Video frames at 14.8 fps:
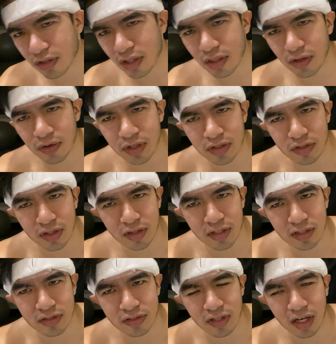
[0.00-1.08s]
than there is on
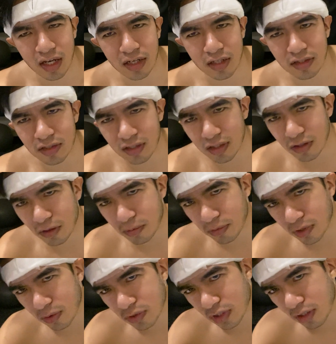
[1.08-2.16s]
this side. It
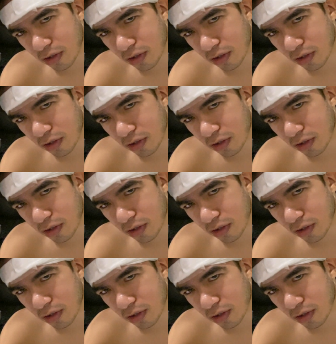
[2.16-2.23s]
was a